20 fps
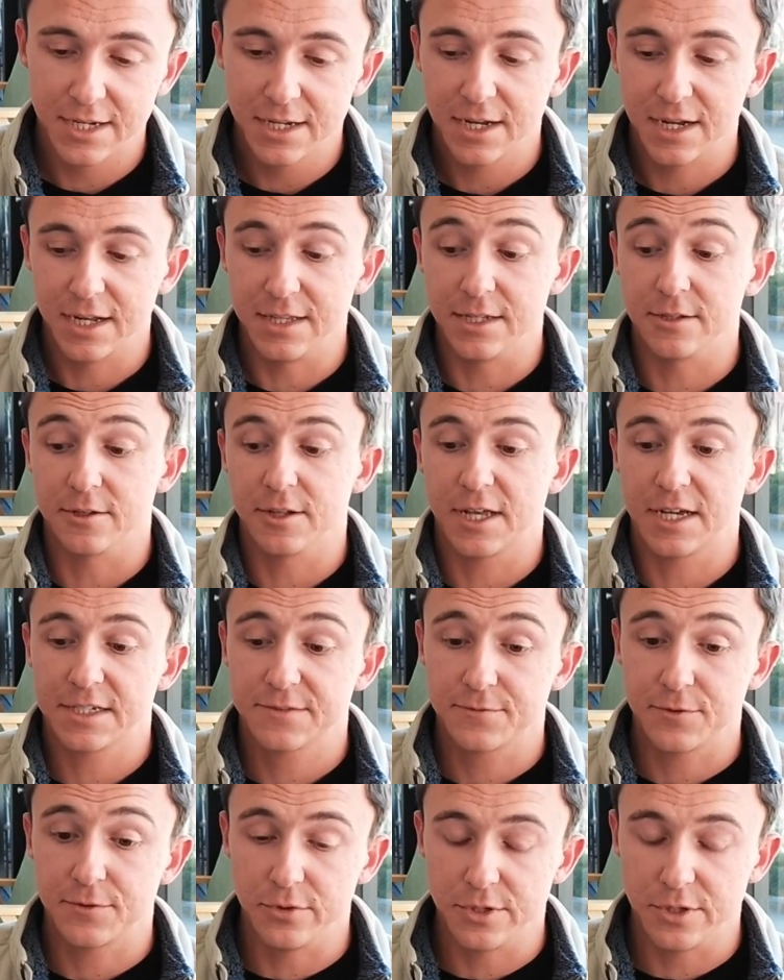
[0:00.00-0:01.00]
And then the last
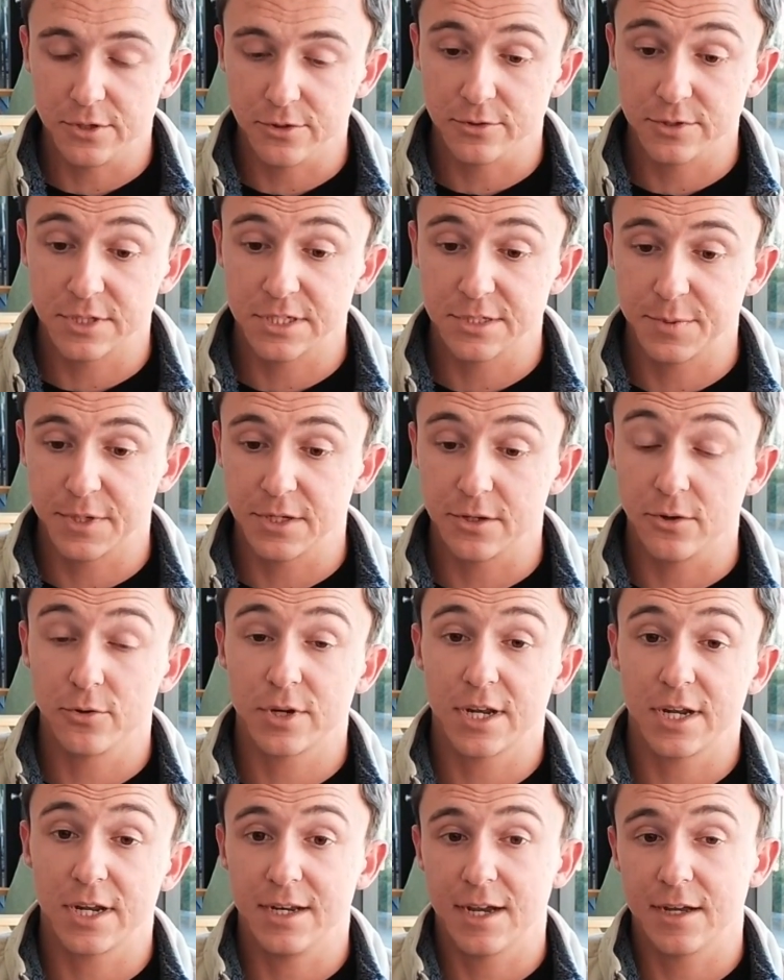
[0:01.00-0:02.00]
few years has been,
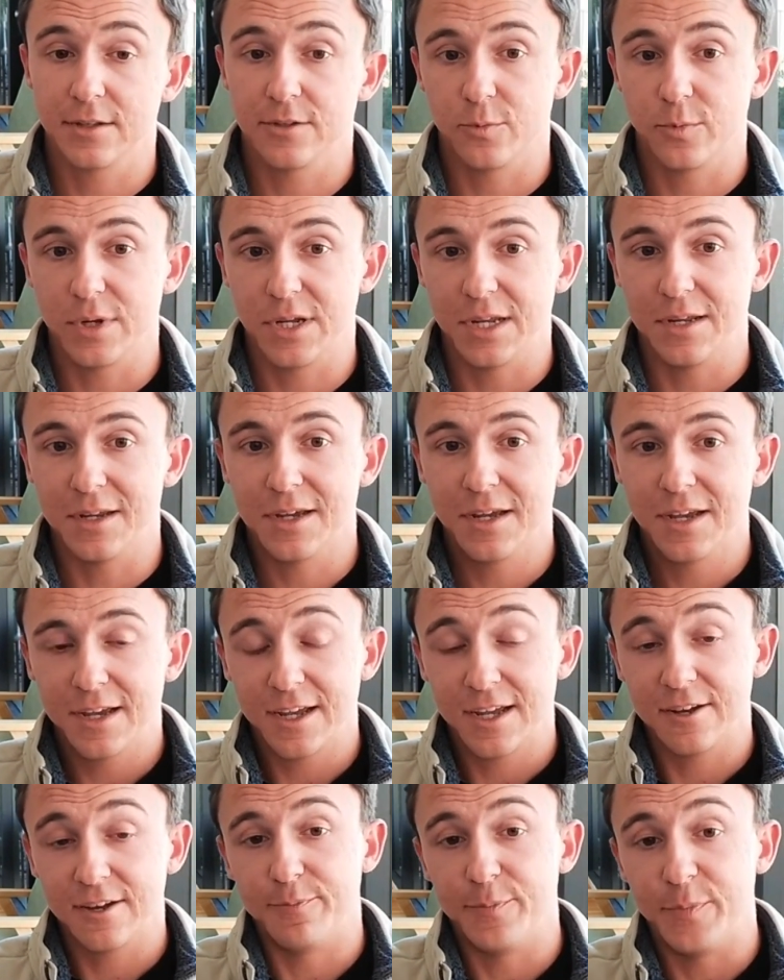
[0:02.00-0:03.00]
okay, now that we
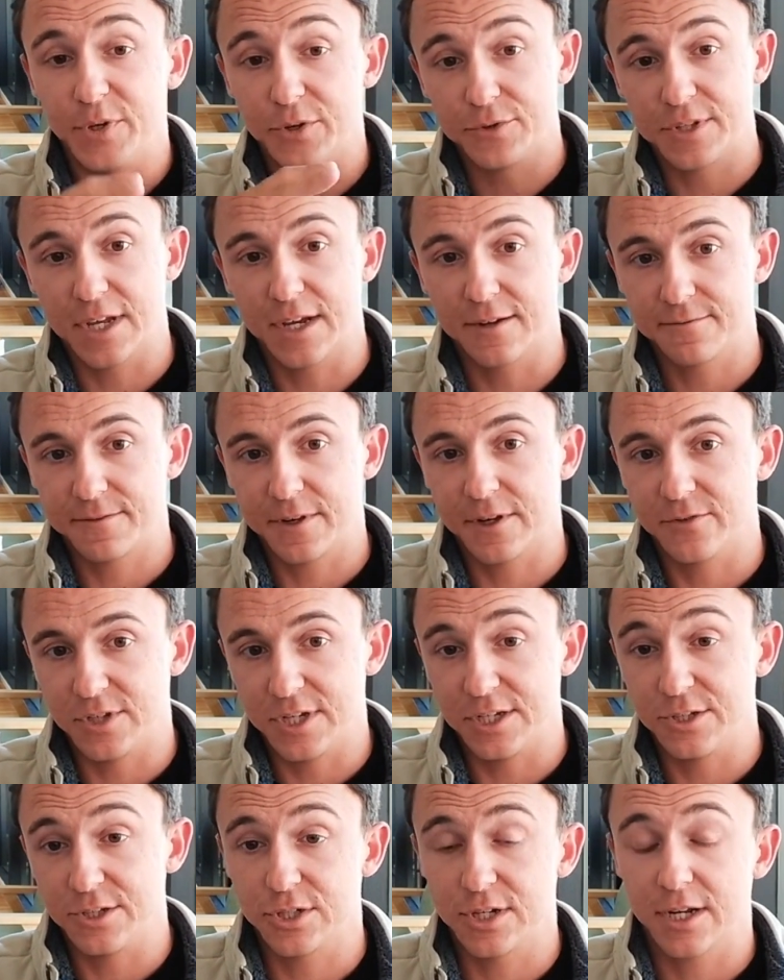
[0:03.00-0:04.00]
have built that
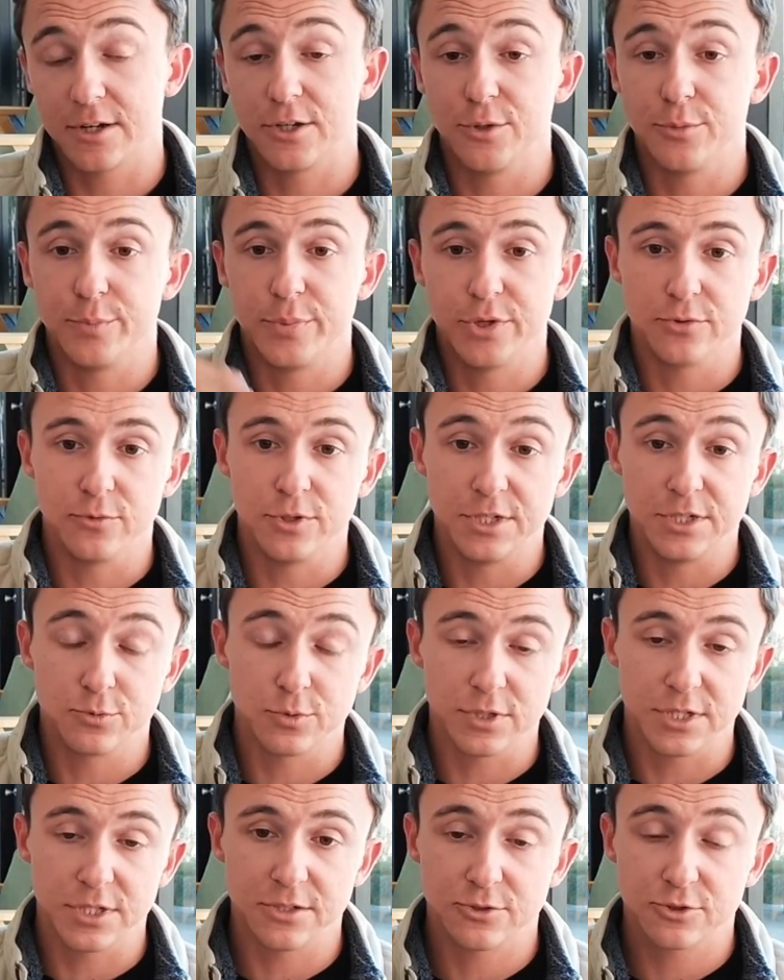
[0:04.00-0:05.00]
foundation, how do you build these
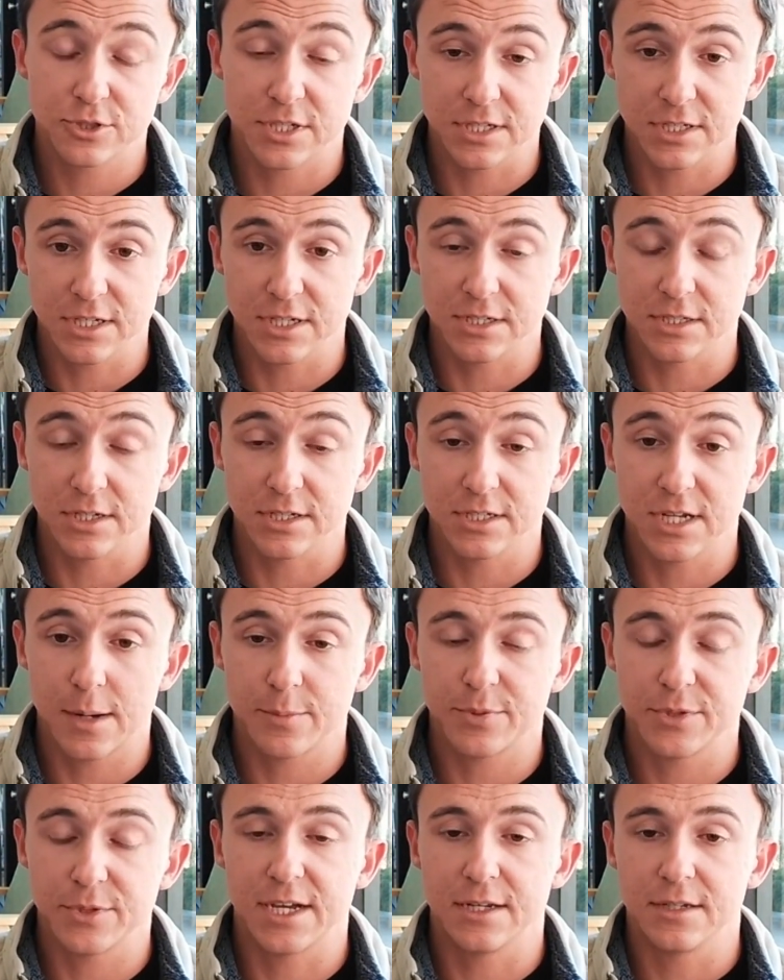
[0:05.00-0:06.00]
really interesting things on top
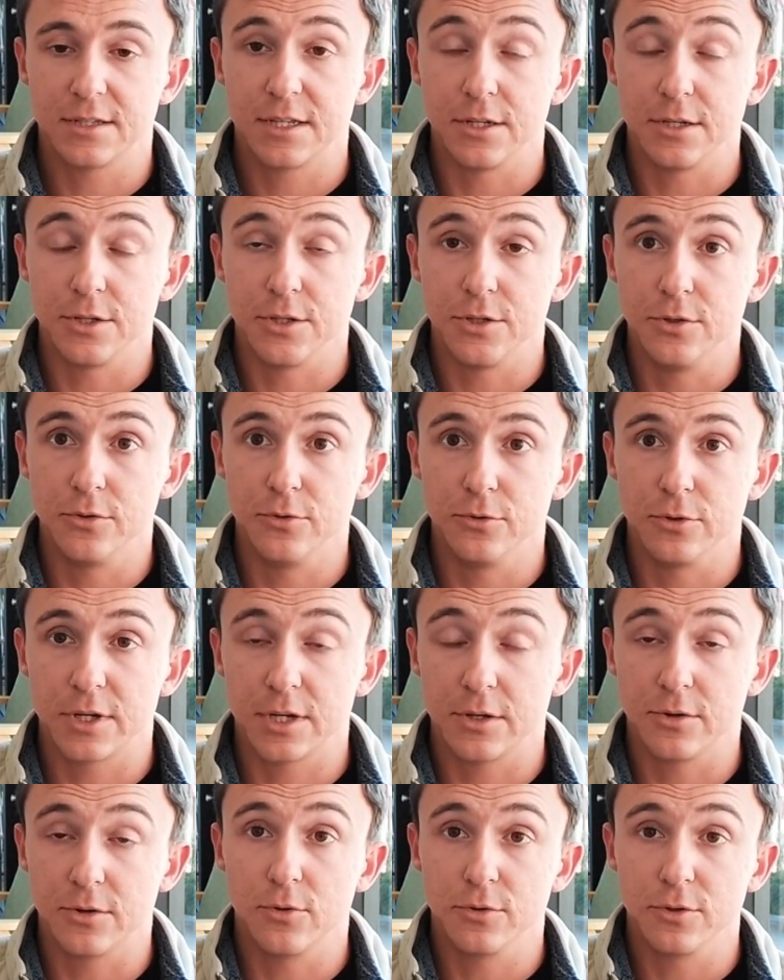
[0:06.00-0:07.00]
of that you
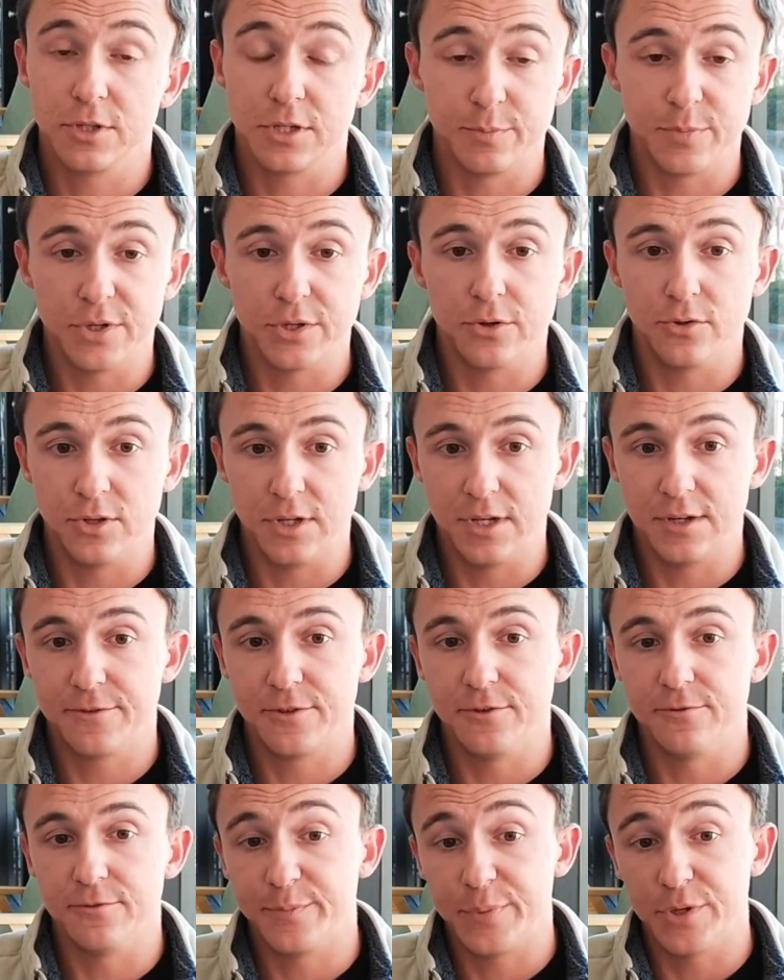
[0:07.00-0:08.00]
can only build if
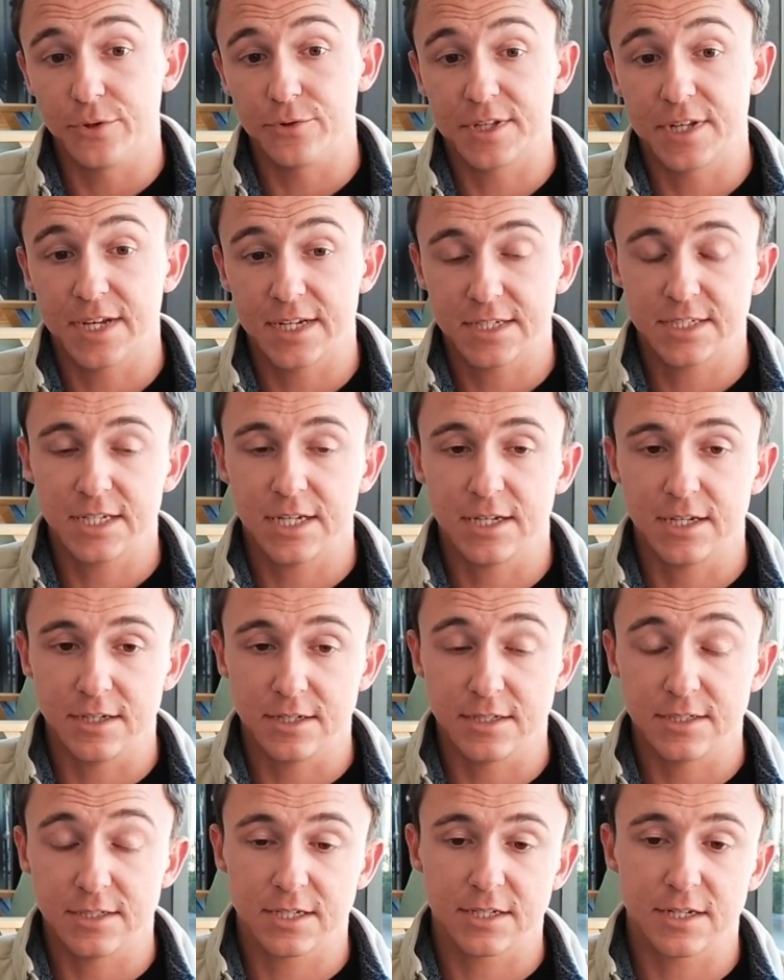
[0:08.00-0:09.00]
you've built that data
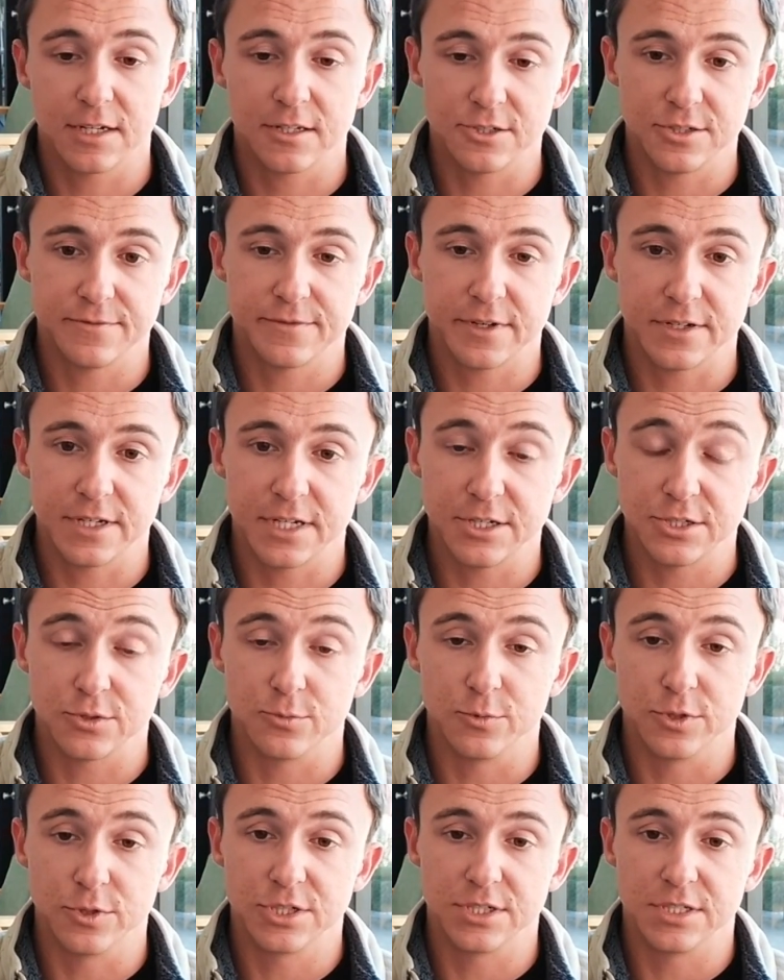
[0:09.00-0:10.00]
and technology foundation,
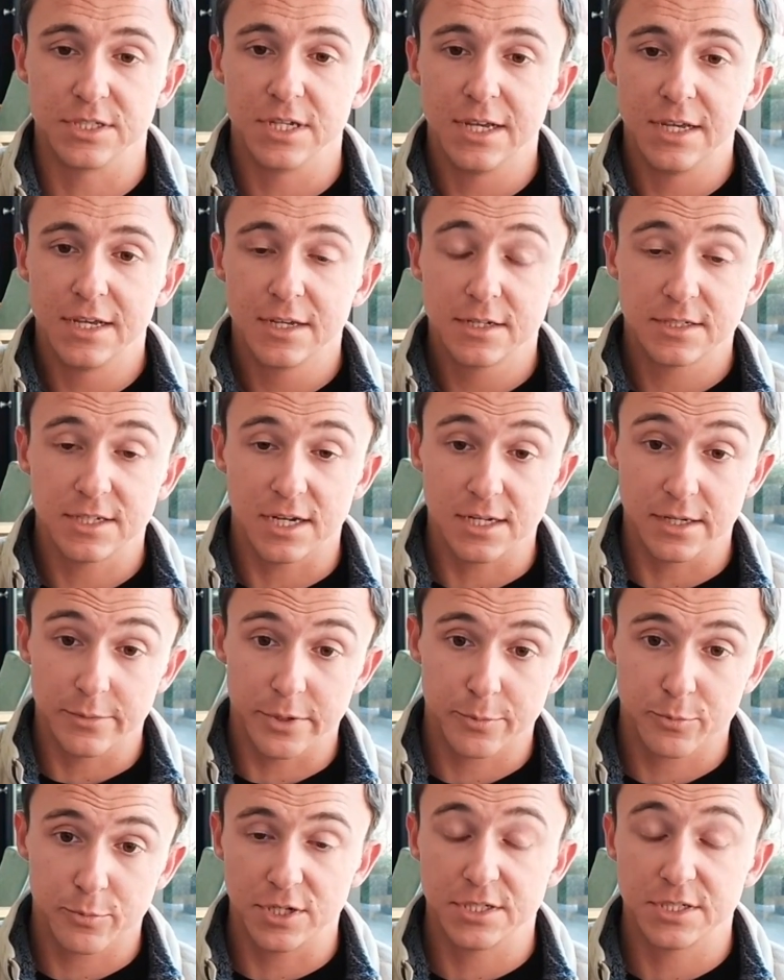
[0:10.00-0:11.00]
which is
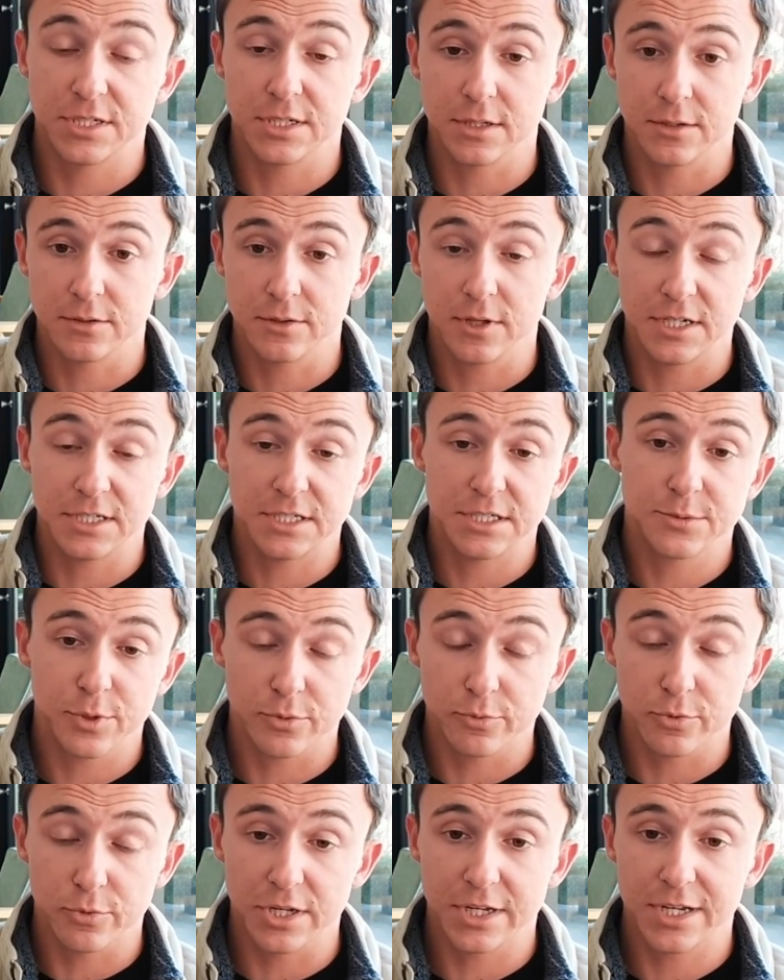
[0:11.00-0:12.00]
dynamic pricing, license plate
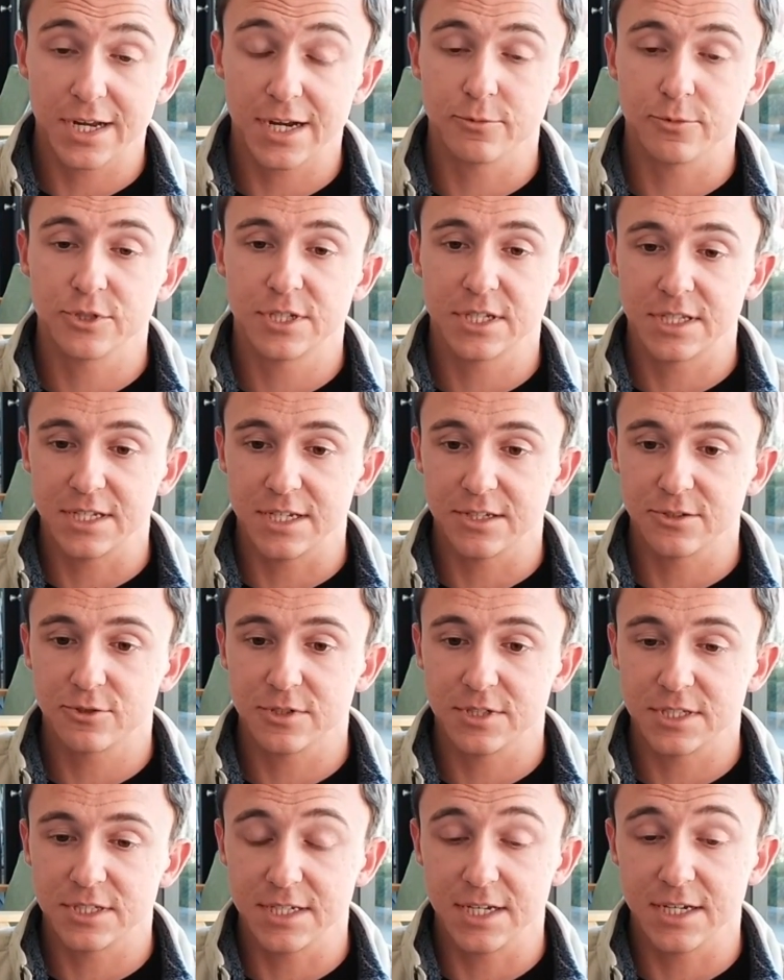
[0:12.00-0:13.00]
reading, cameras at the
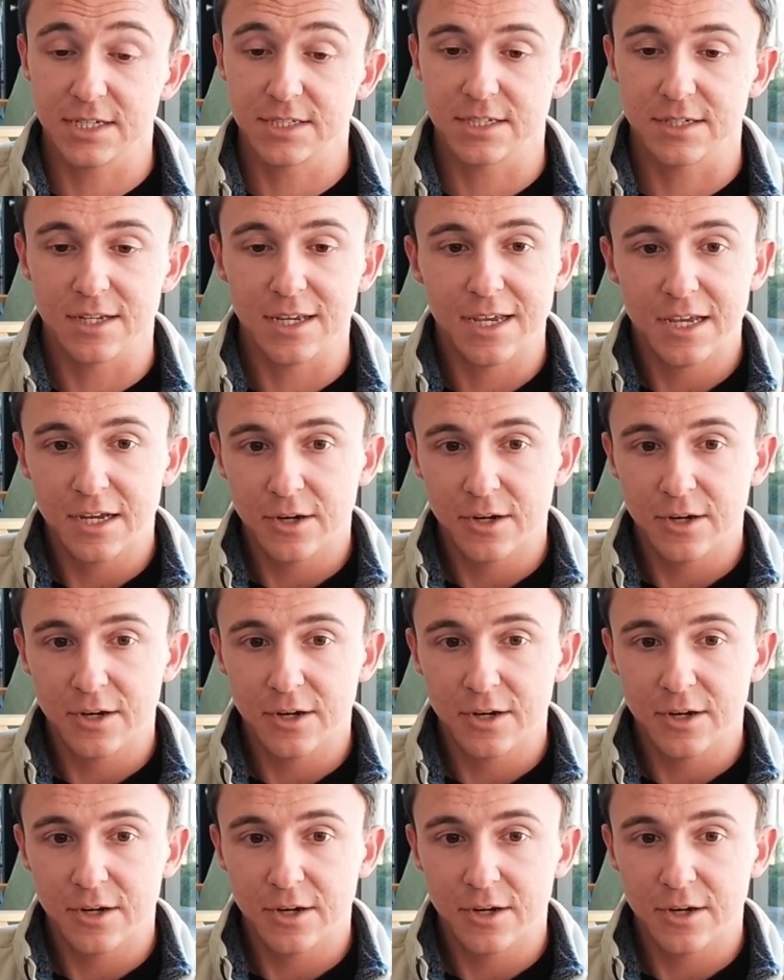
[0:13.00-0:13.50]
entrance, the exit,